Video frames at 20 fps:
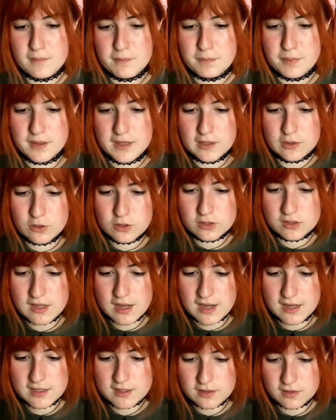But it looks
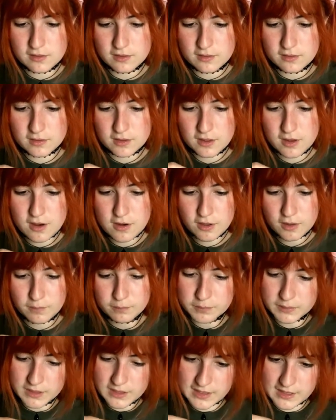nice, can't
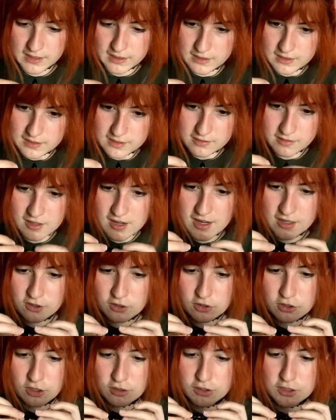complain. It's a nice
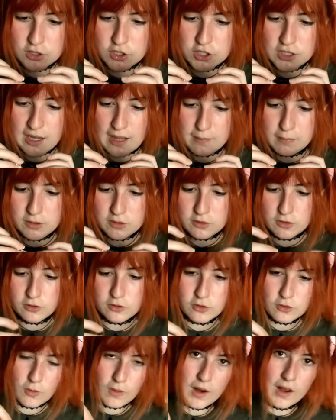solid gem, it's not
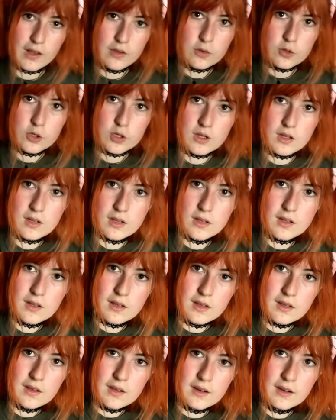scratched.
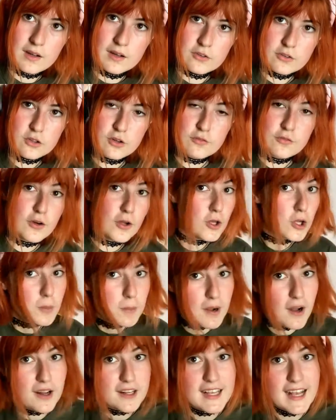It's not fallen
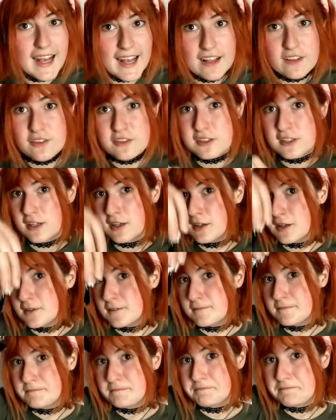apart yet, so...
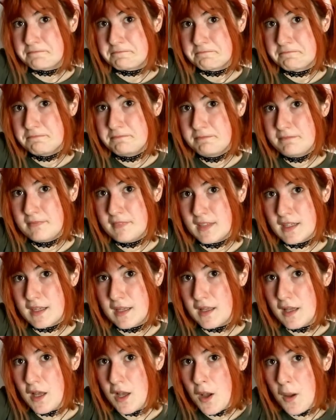
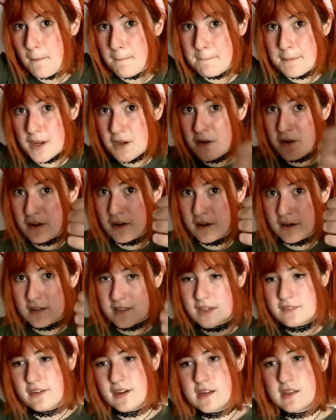Bonus!
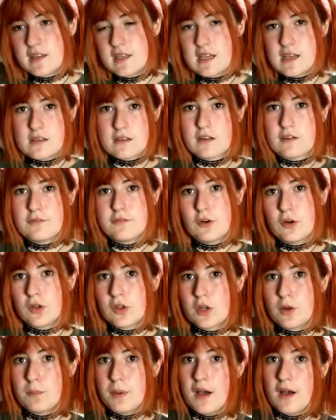I've had these that have
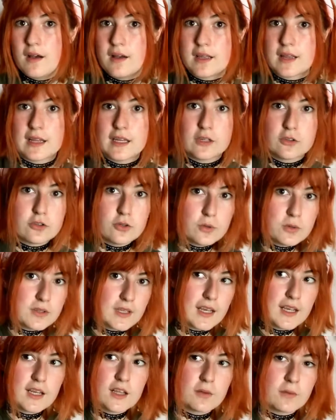fallen apart in like 2
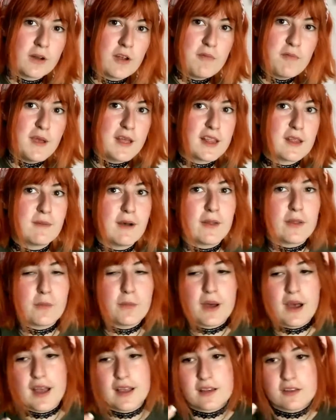seconds when I picked them out the
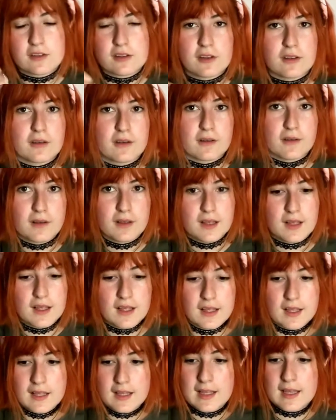bag, so...
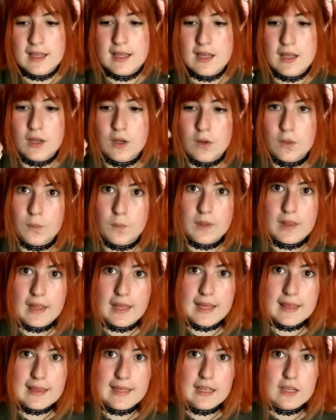We
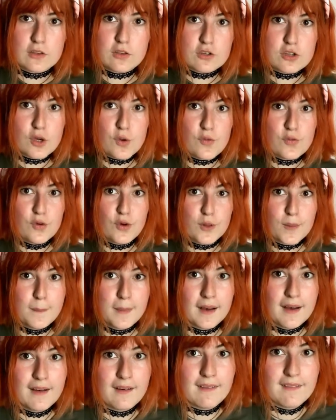like things that don't fall
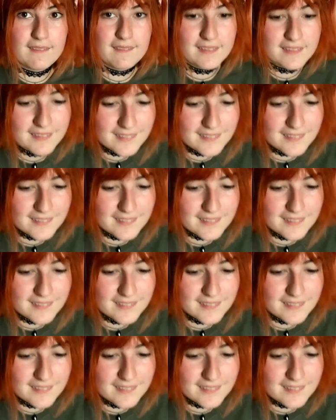apart.